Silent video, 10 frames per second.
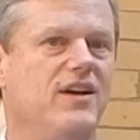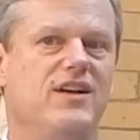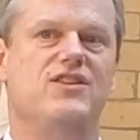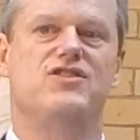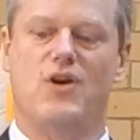
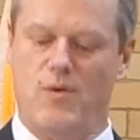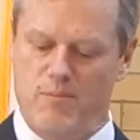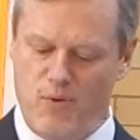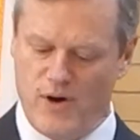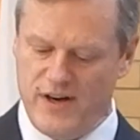is so
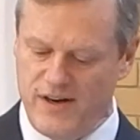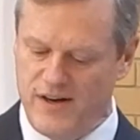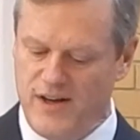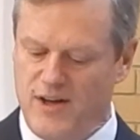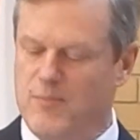
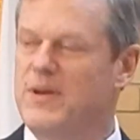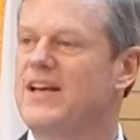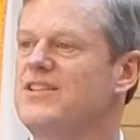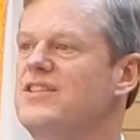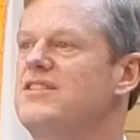important,
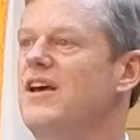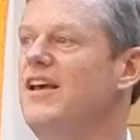because it's